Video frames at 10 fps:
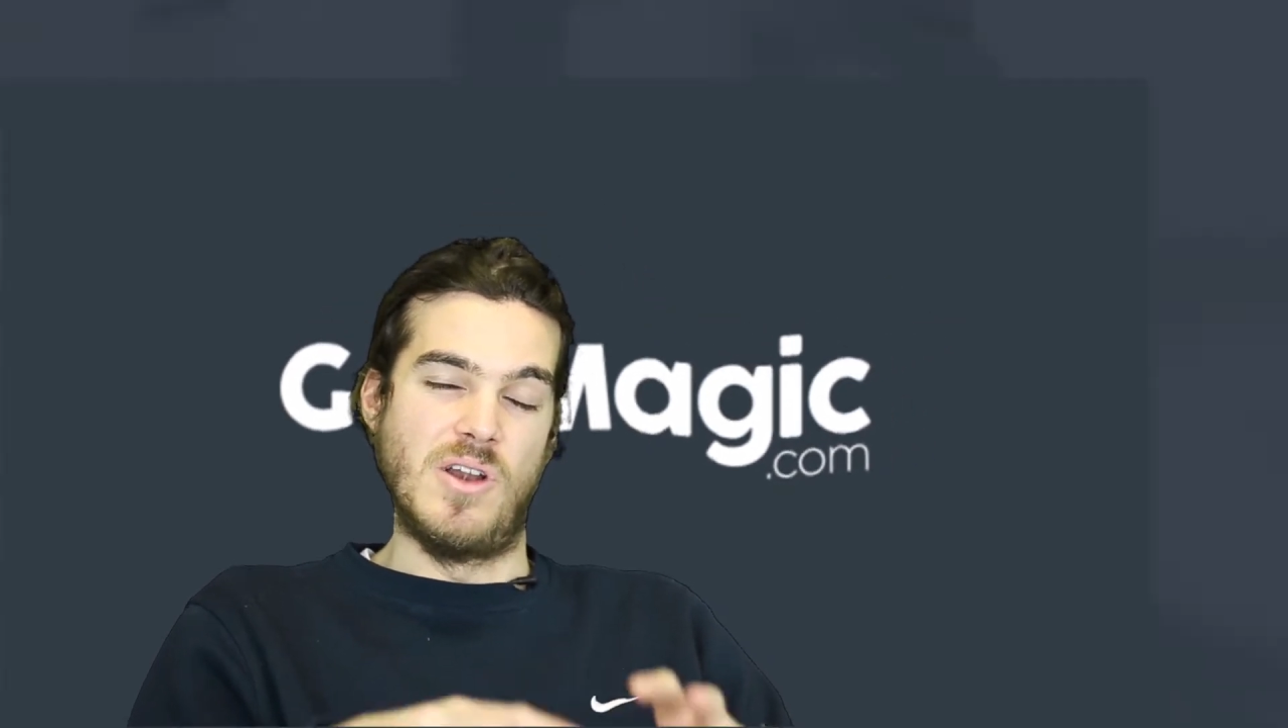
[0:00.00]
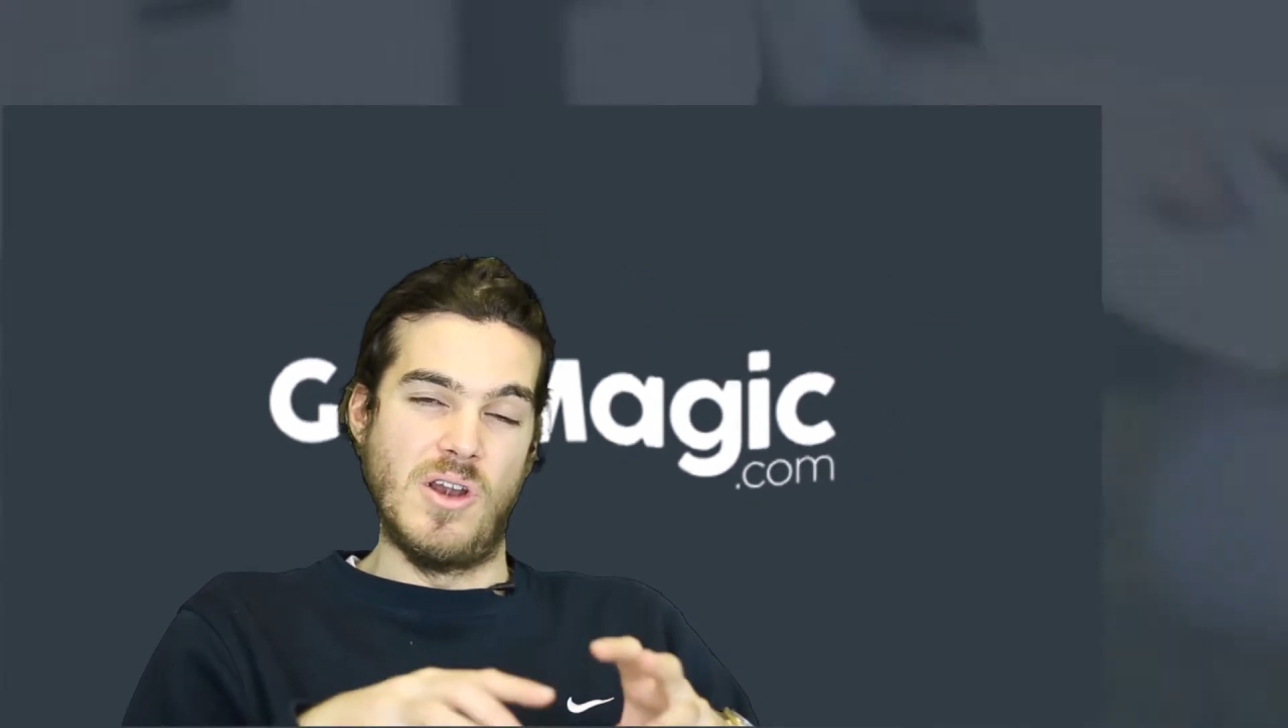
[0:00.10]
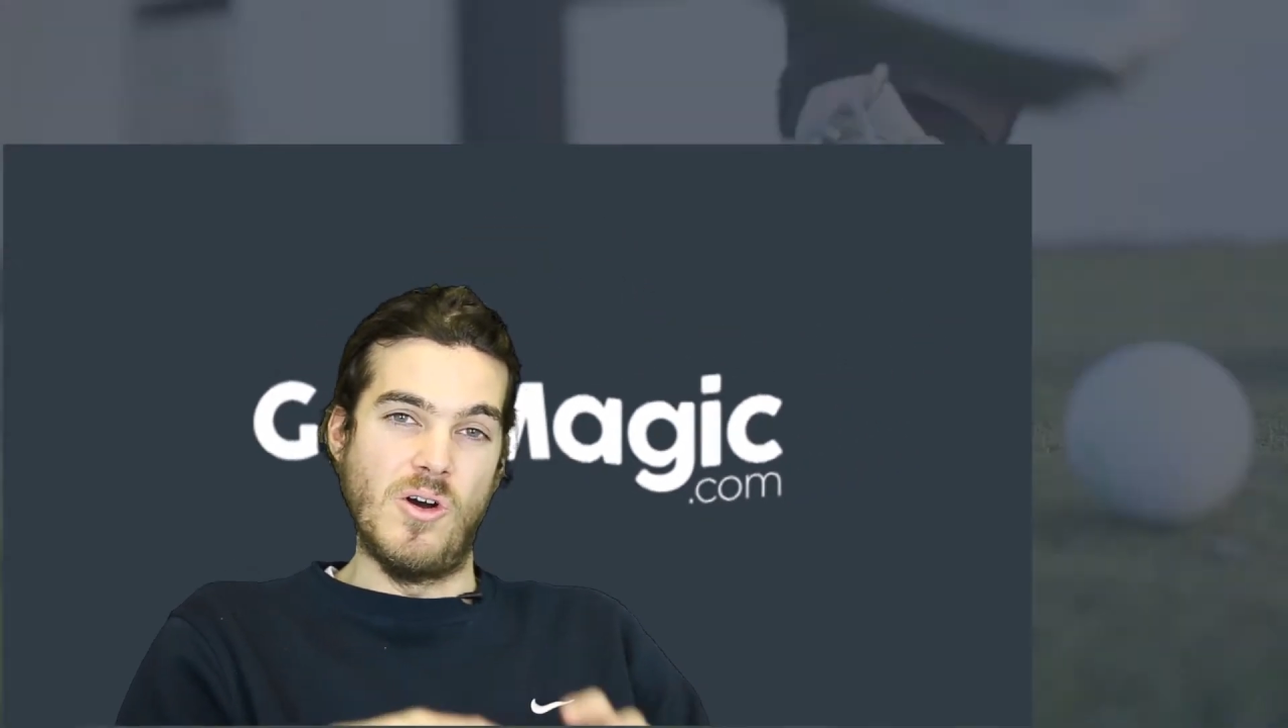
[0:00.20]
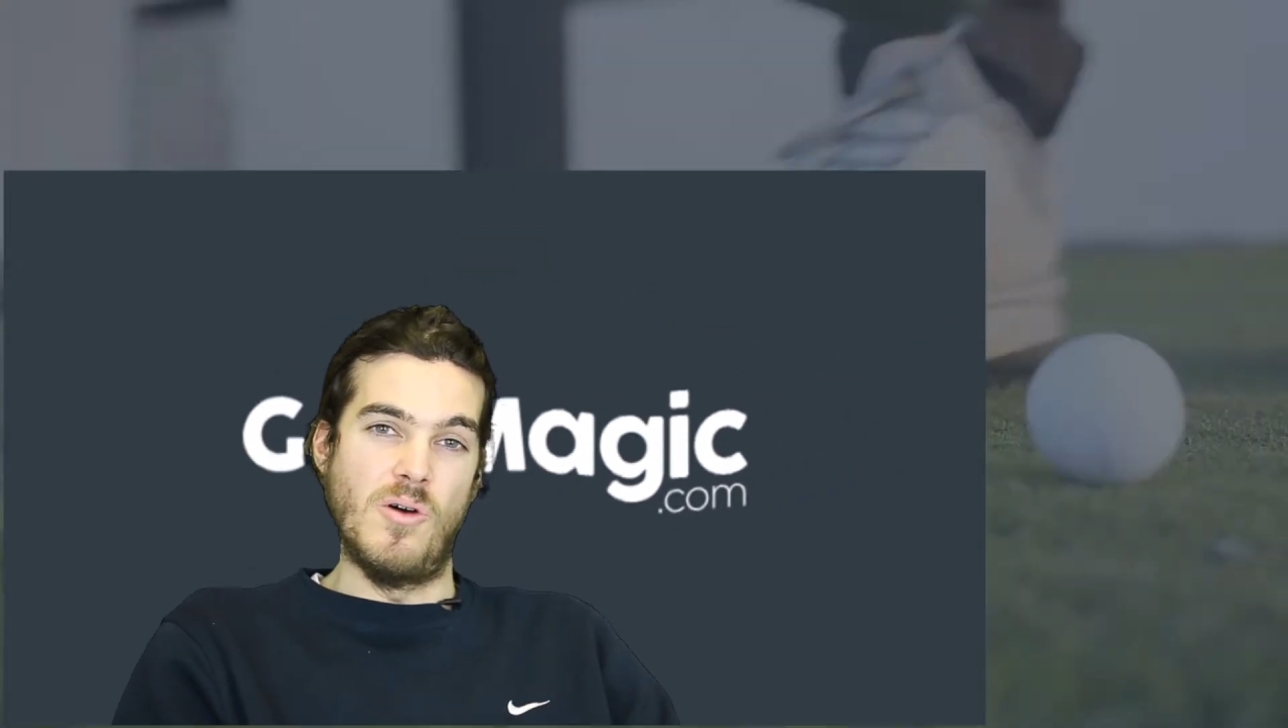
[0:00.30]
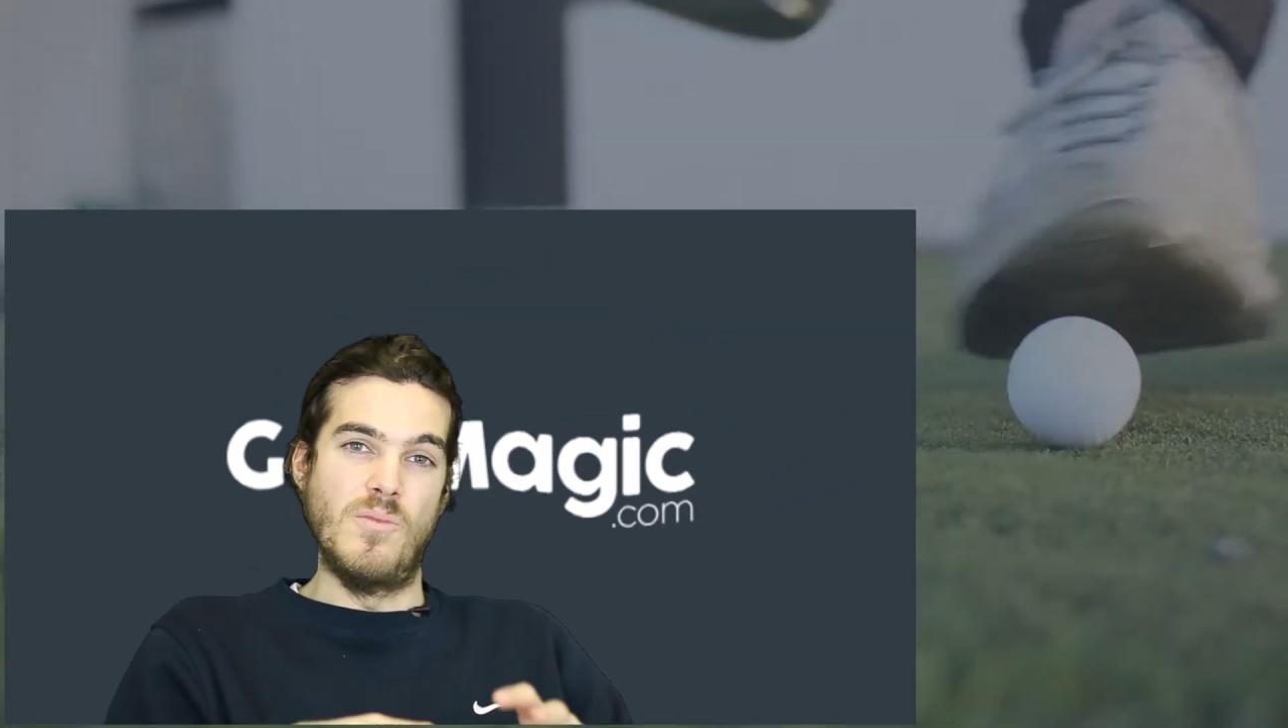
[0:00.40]

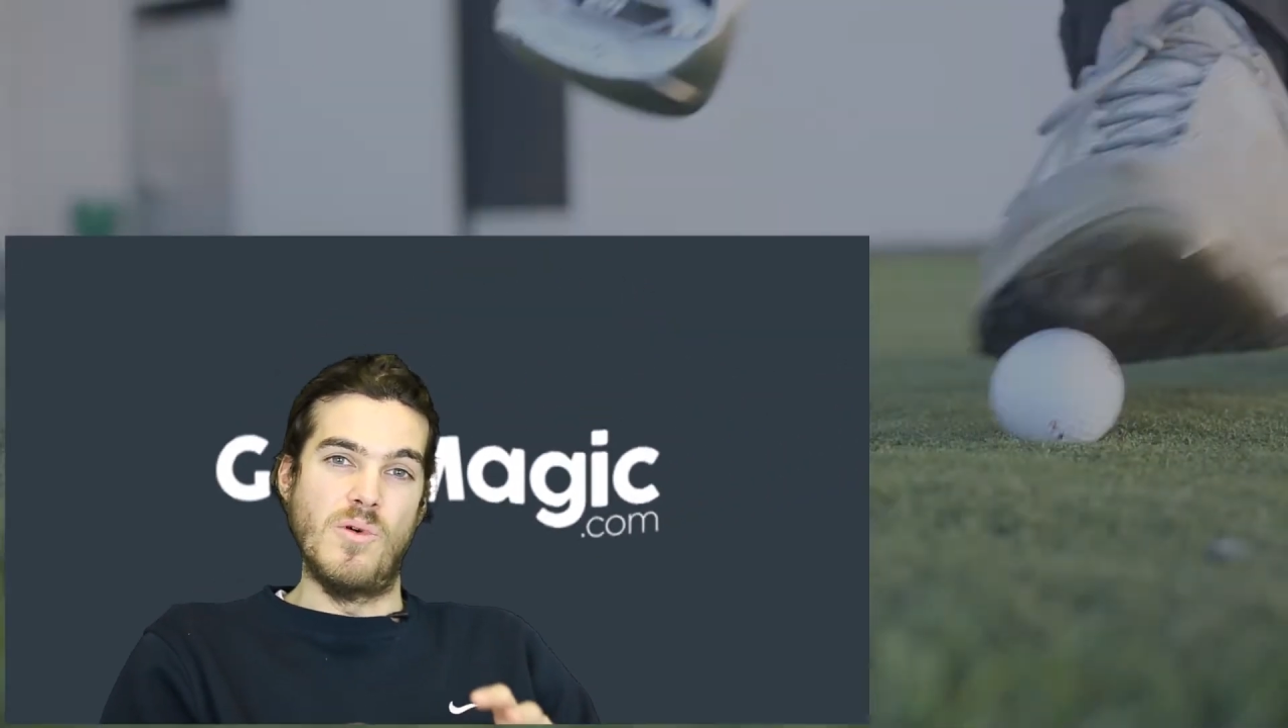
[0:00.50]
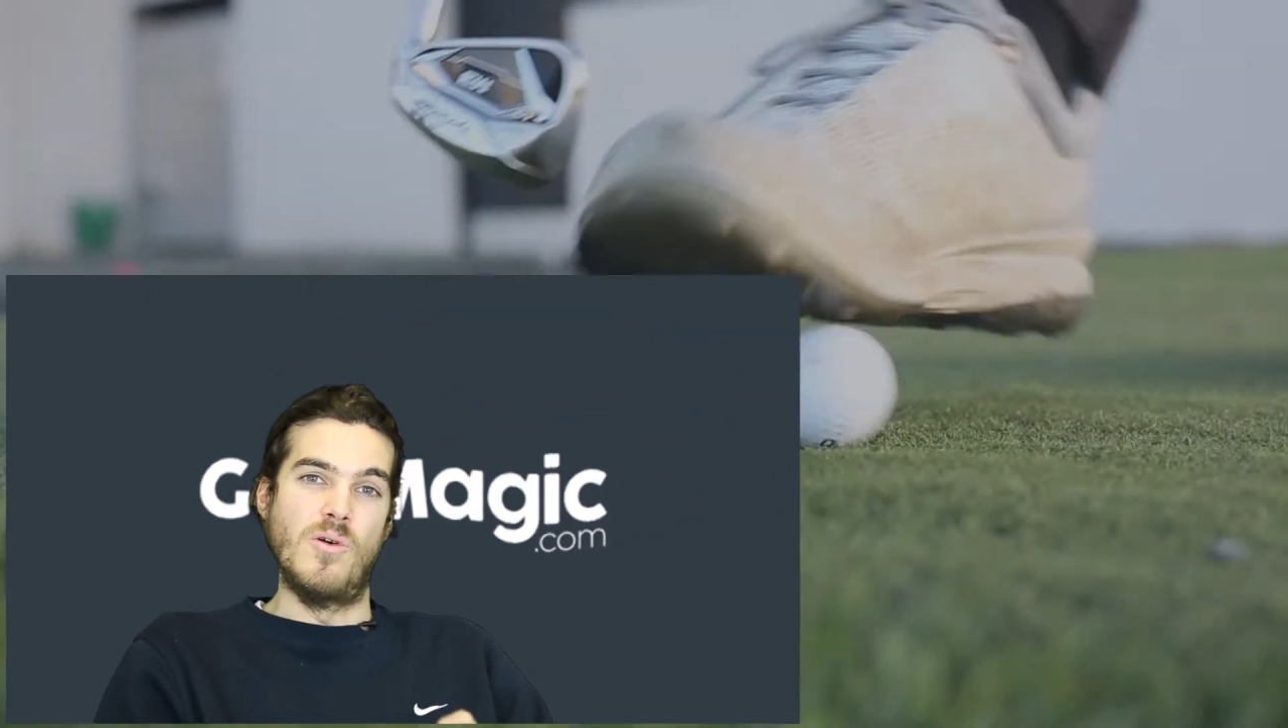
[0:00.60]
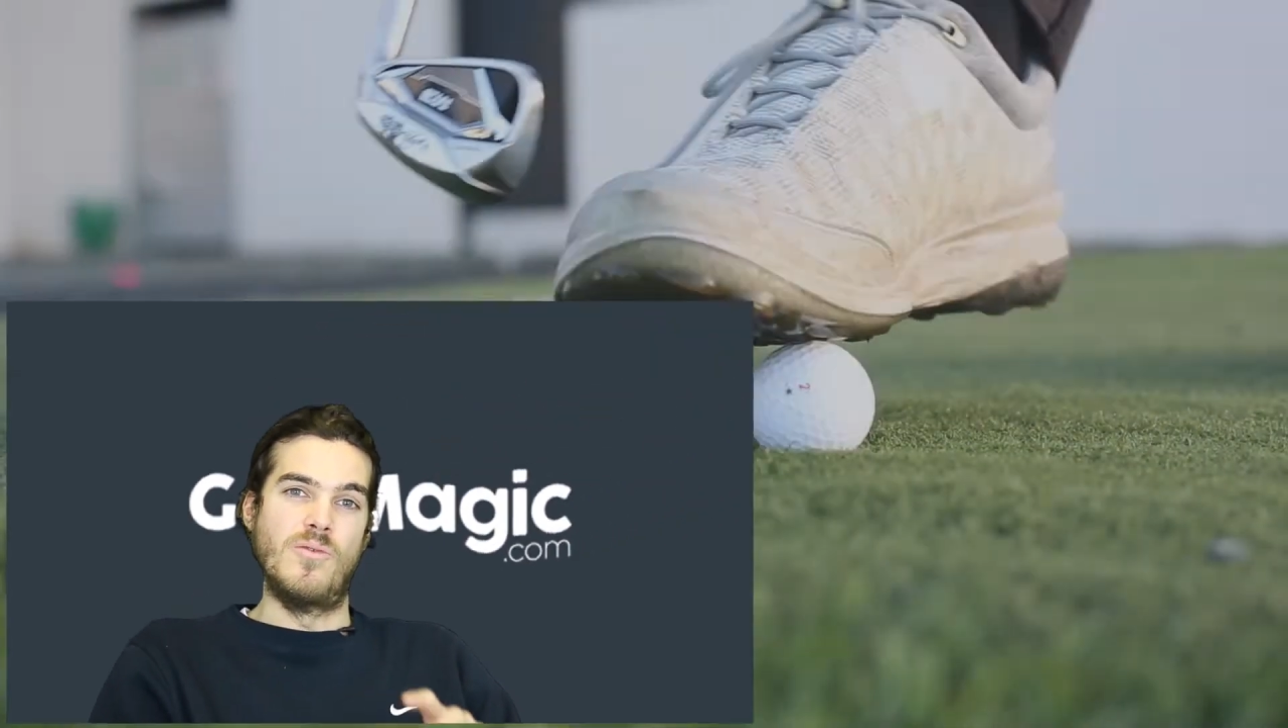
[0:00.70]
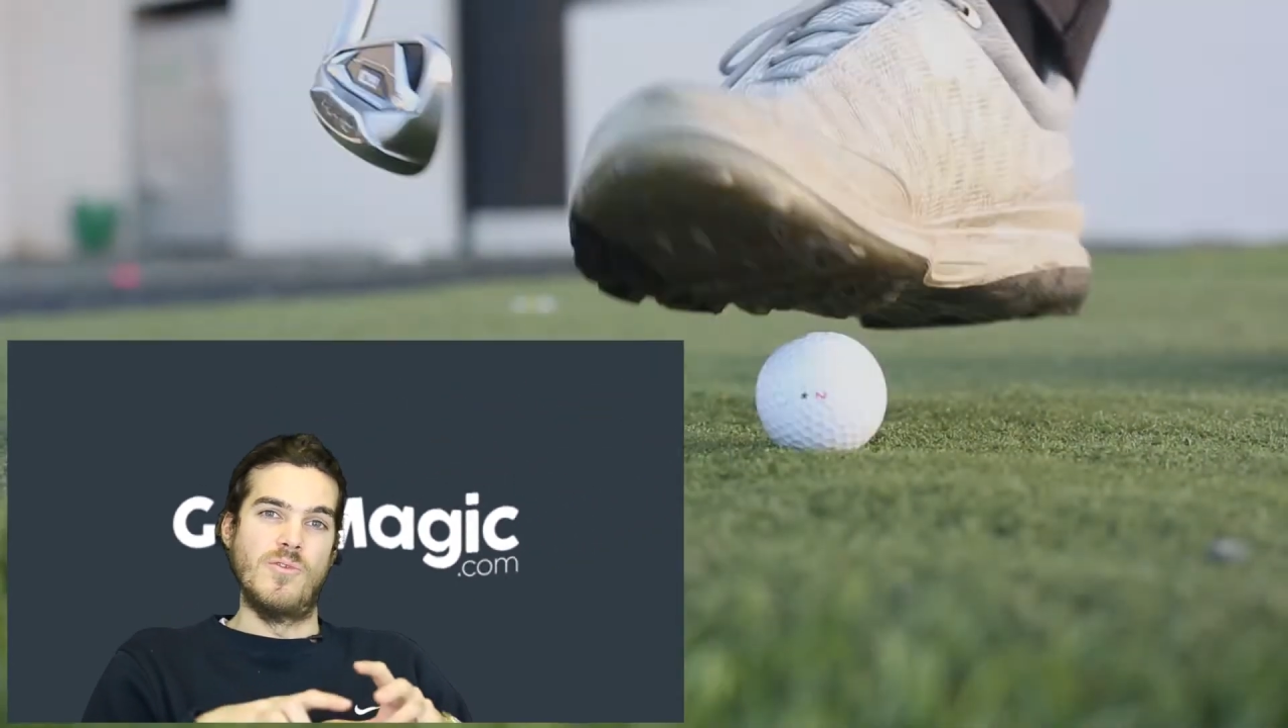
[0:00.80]
lot more